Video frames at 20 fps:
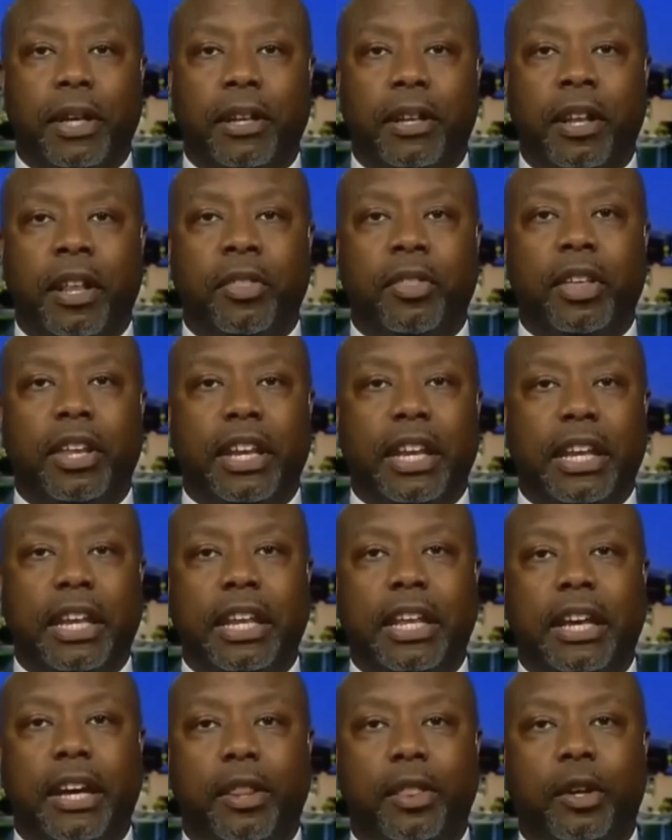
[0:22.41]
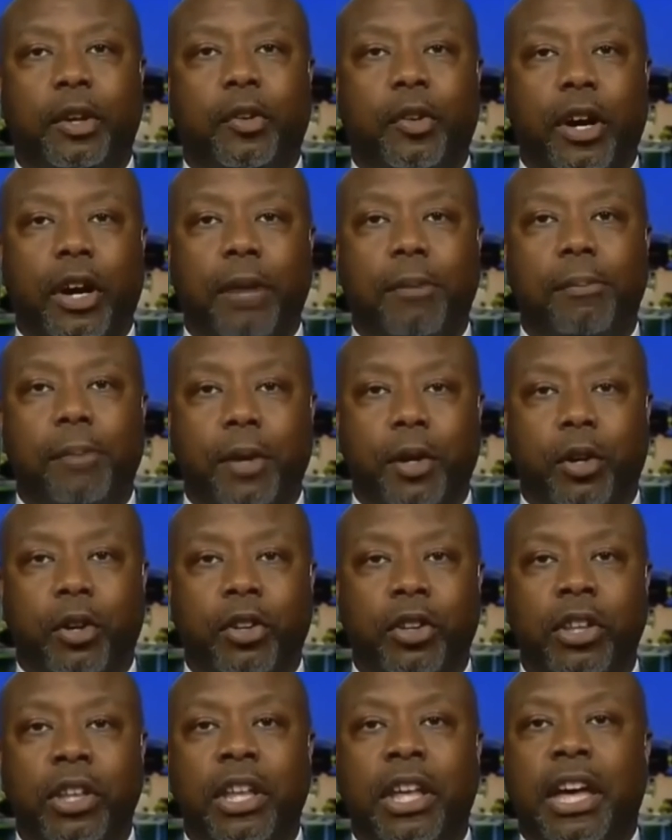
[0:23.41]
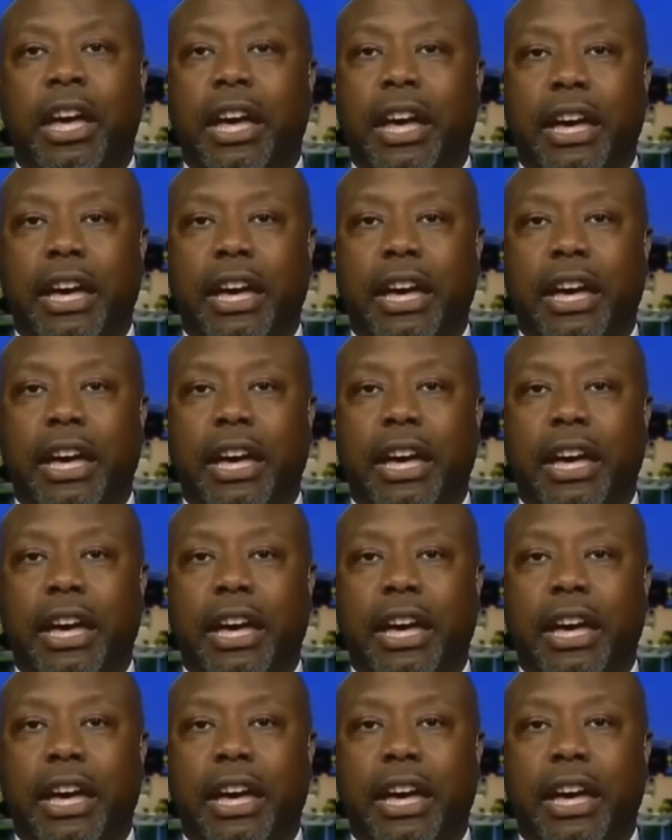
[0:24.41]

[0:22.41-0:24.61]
men than any other crime bill